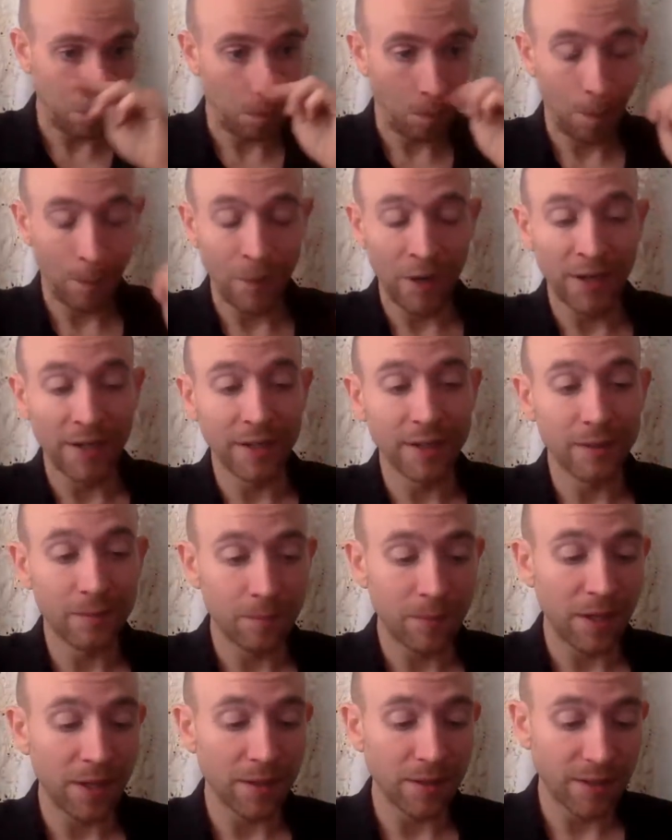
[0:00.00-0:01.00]
My
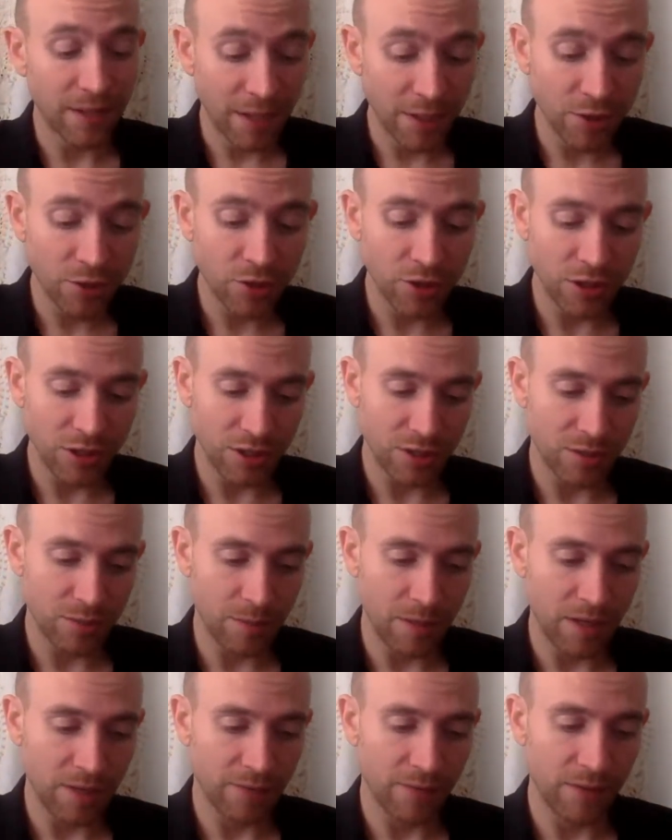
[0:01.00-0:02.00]
intention is to
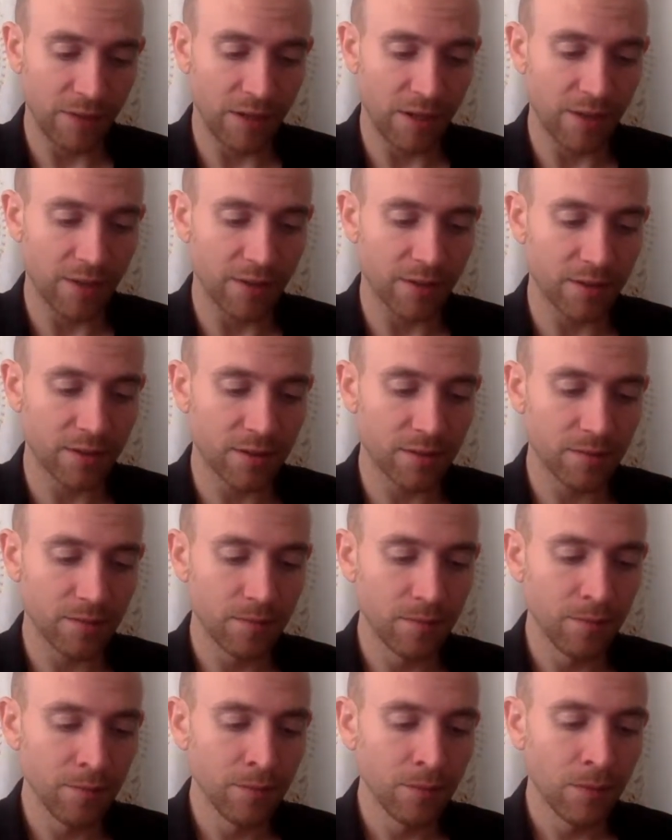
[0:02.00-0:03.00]
benefit others.
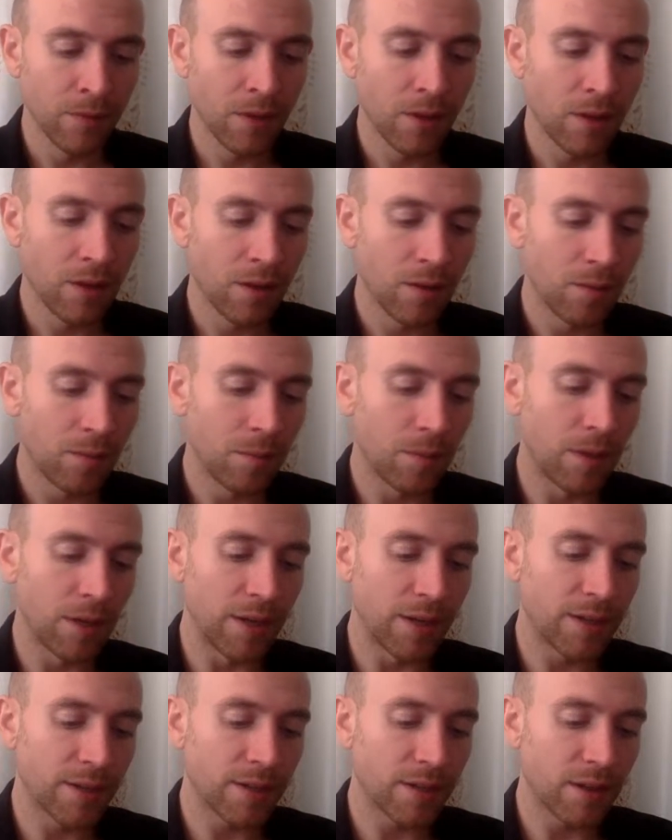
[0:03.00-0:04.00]

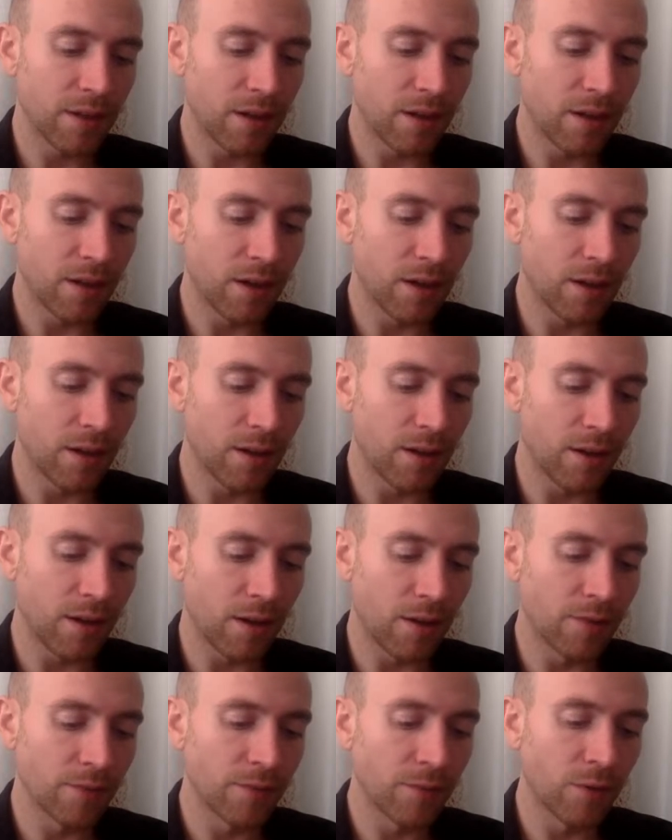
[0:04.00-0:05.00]
But
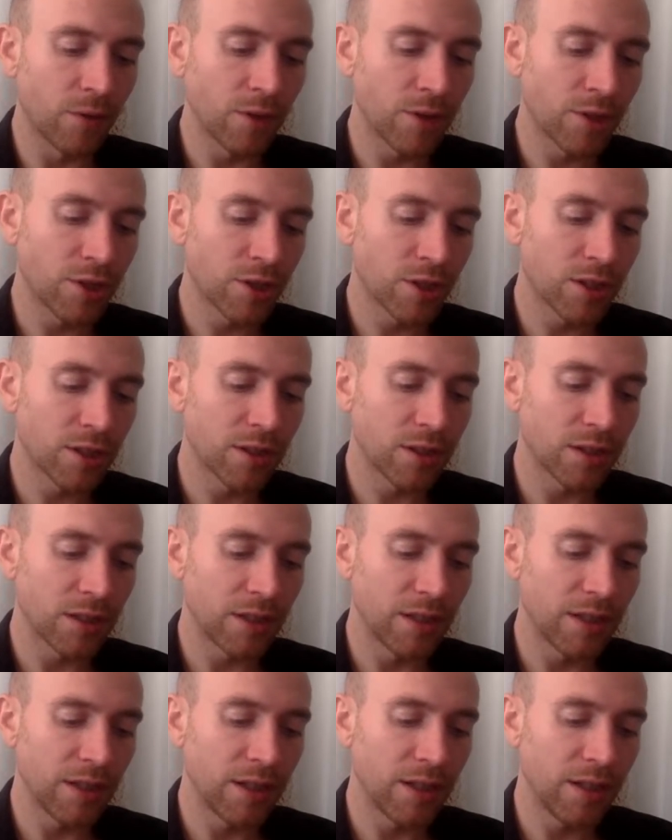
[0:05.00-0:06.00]

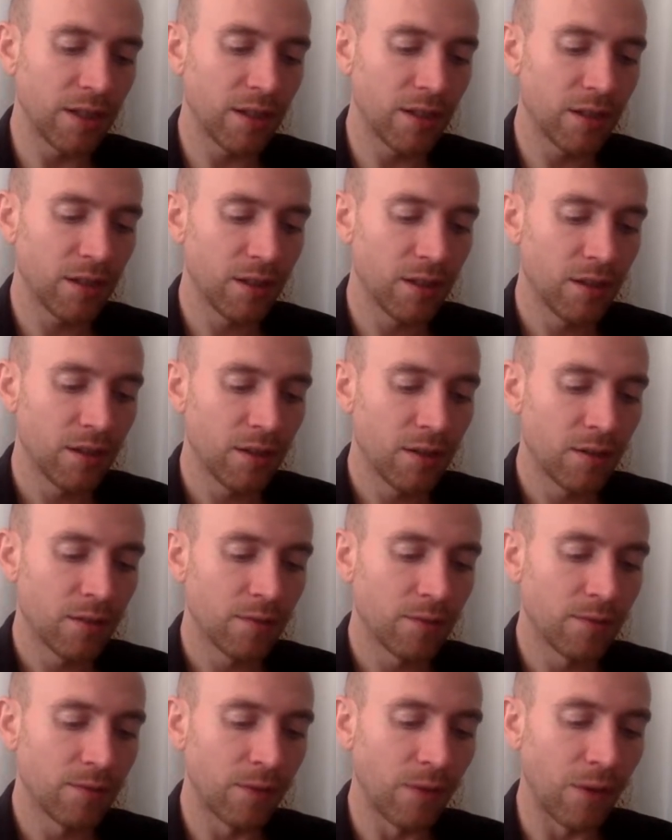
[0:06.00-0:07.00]
unfortunately
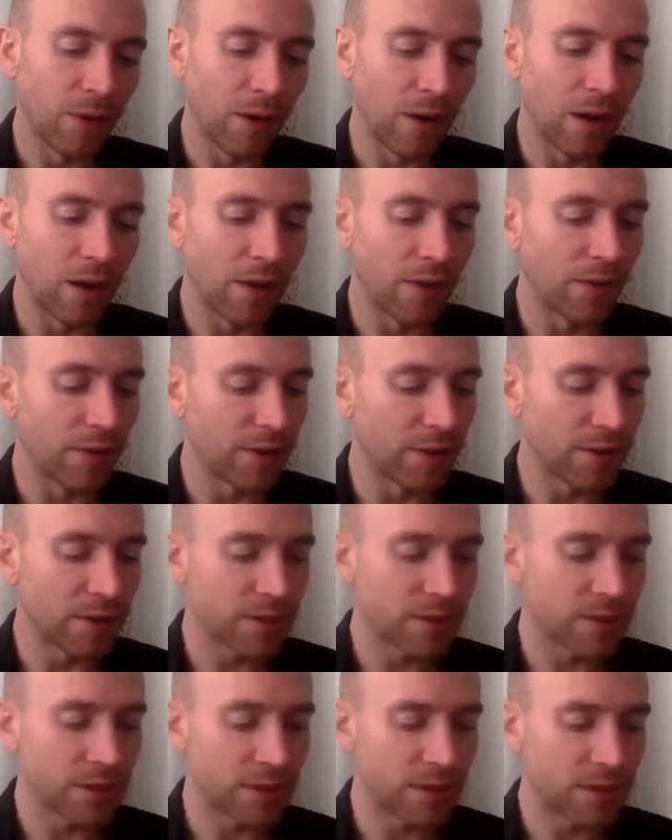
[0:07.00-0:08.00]
for others,
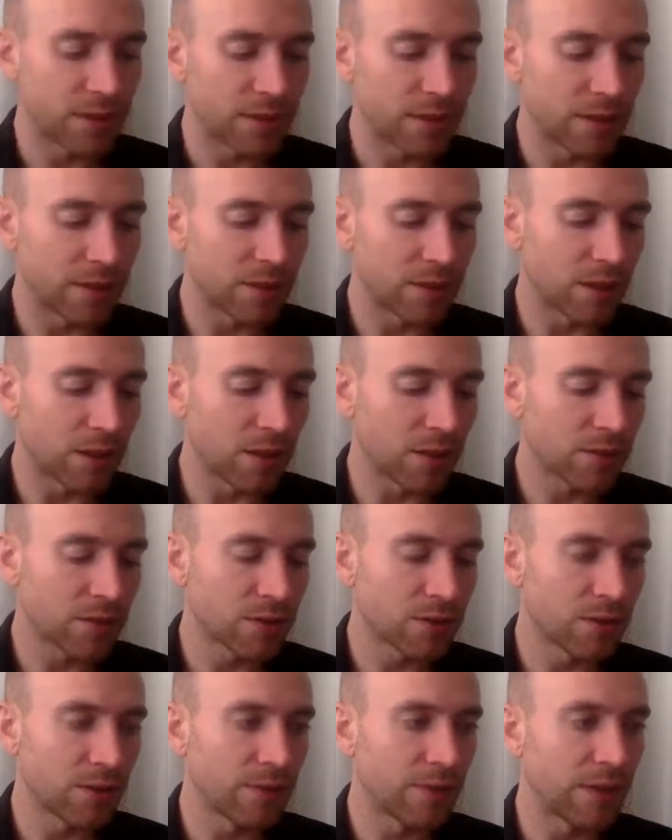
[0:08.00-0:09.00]
there's
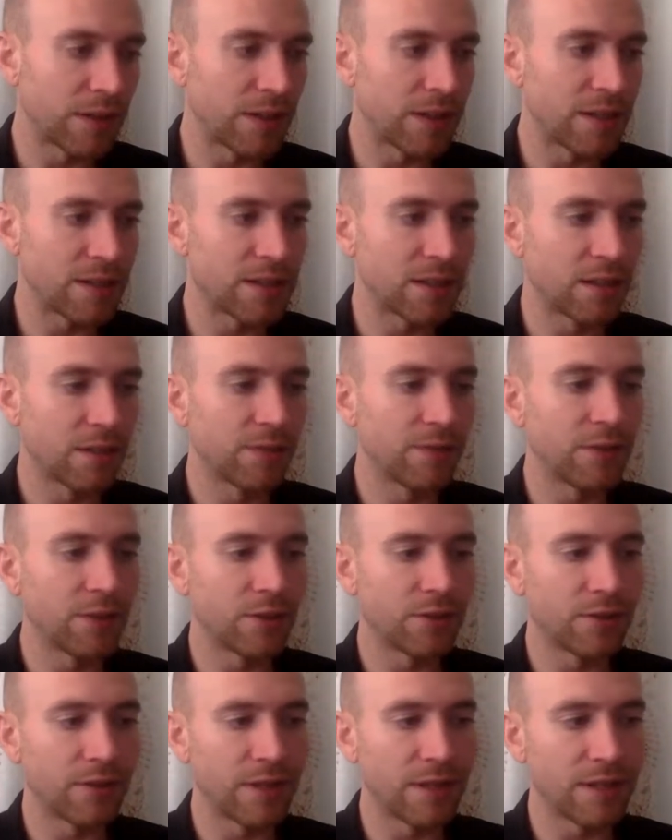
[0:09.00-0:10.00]
also a very selfish
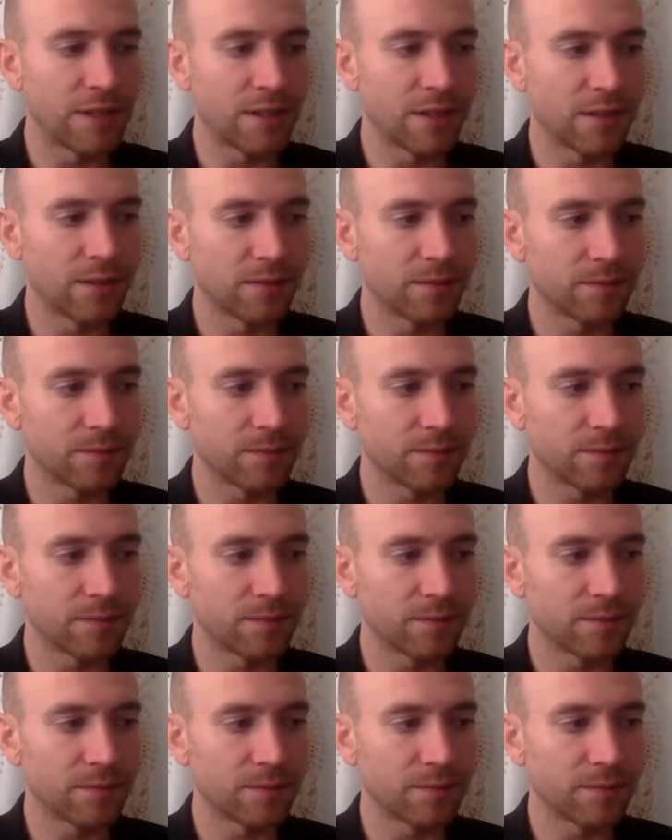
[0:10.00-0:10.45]
reason.